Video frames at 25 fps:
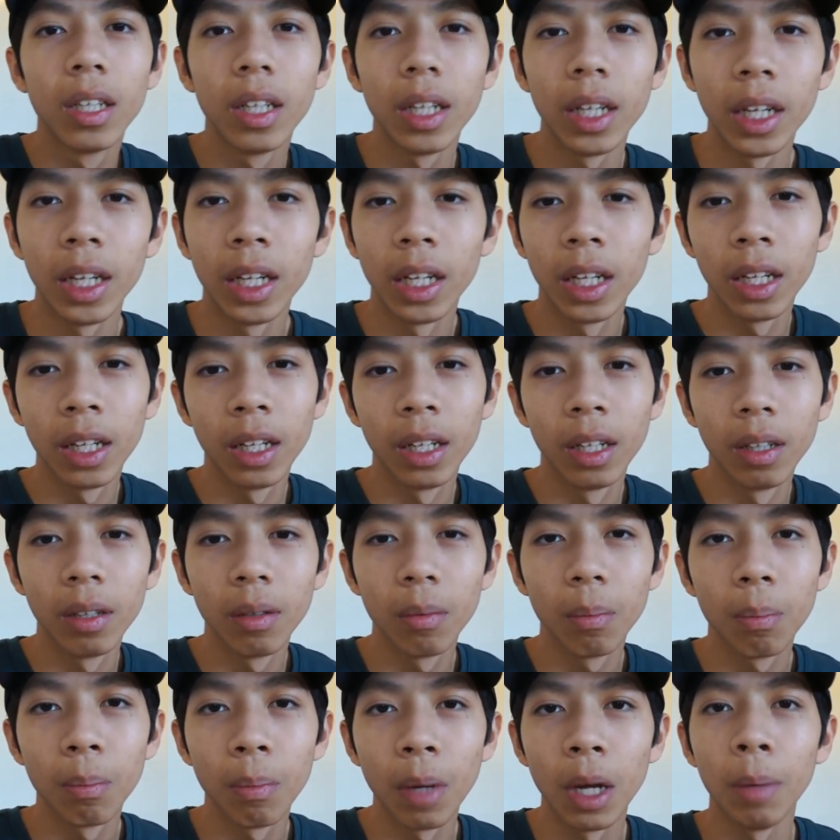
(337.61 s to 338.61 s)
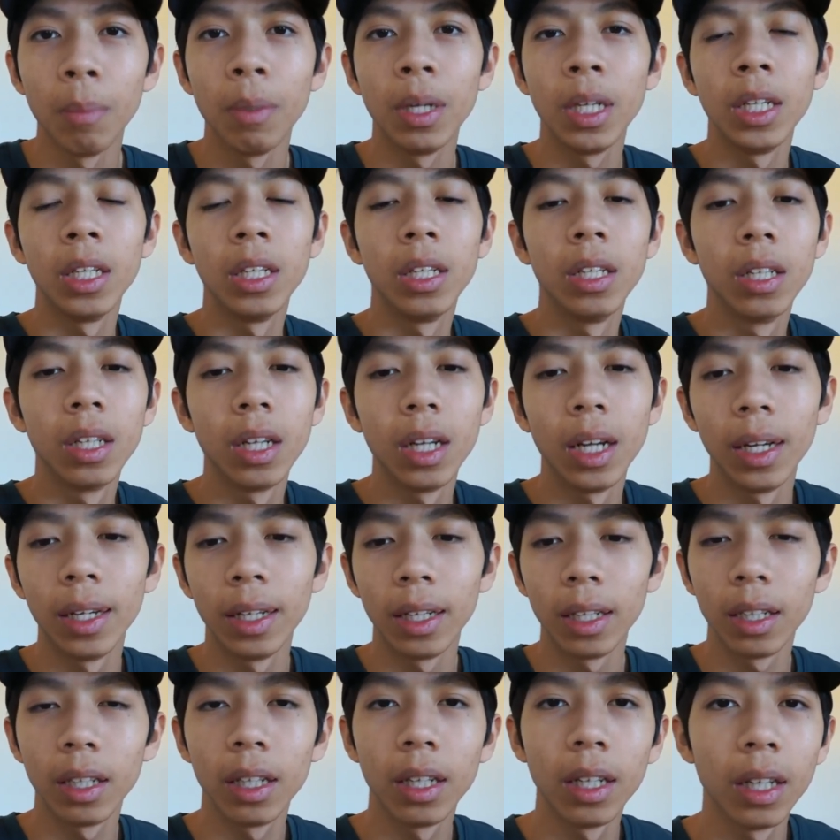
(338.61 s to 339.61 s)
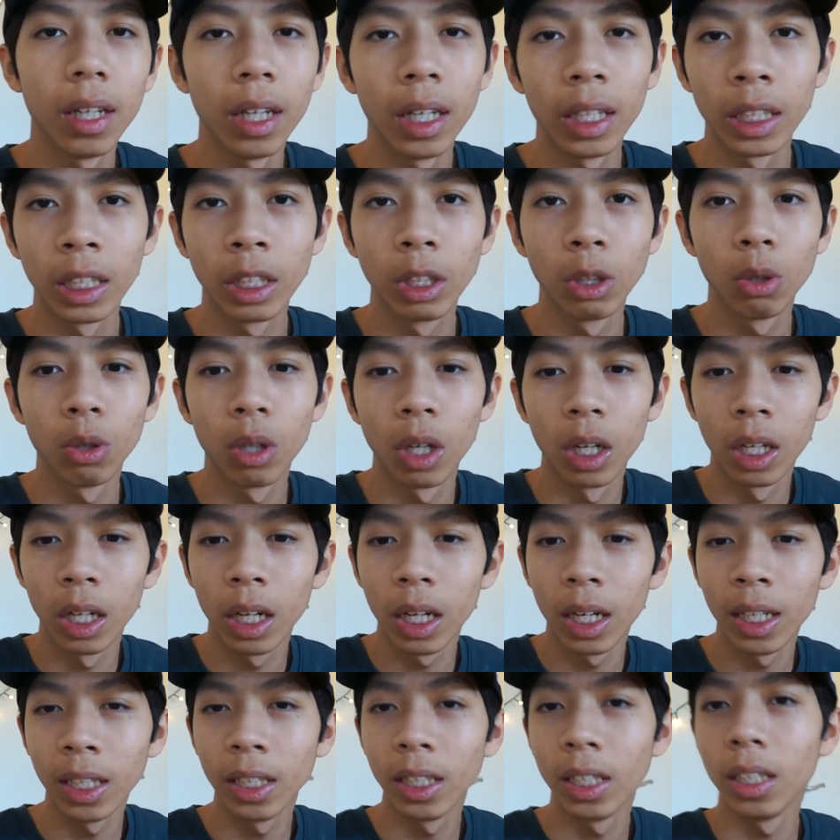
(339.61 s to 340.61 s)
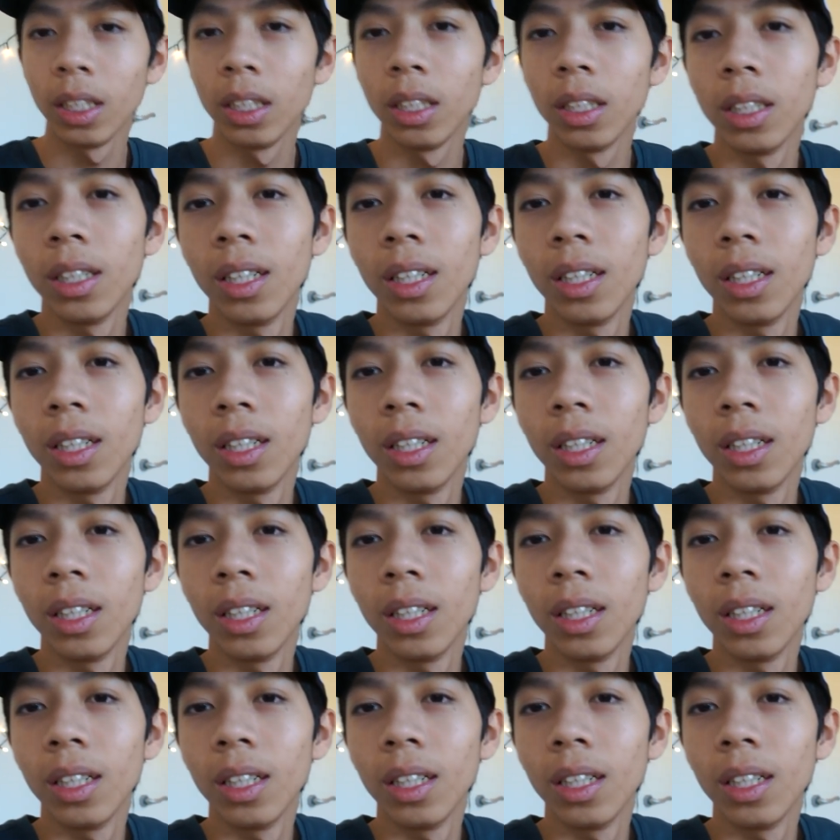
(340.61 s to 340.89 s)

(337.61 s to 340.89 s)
and maybe extra lights,